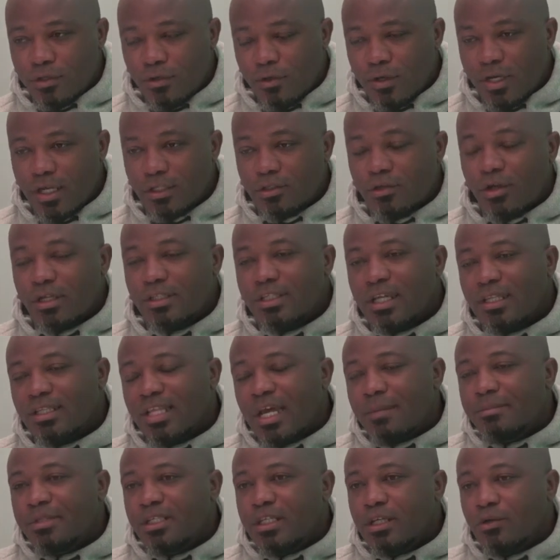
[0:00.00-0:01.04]
Okay, so it's a
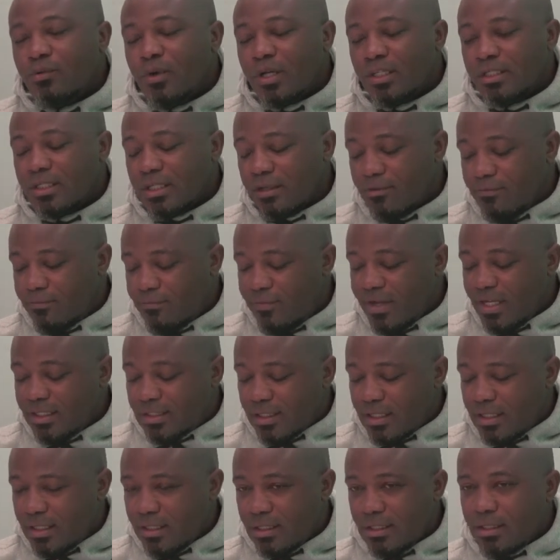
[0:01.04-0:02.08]
time sequence.
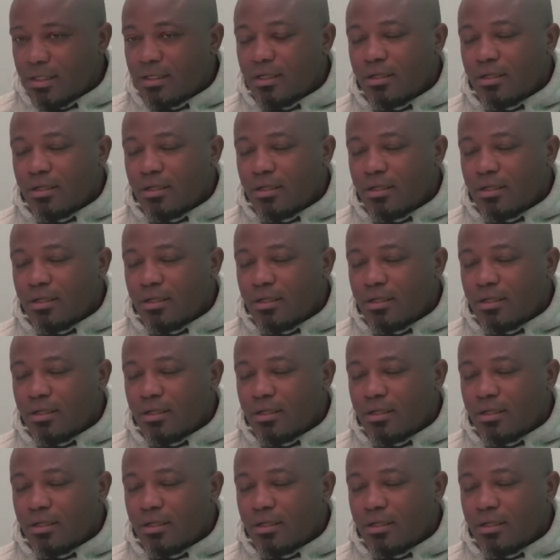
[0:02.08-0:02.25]
Firstly,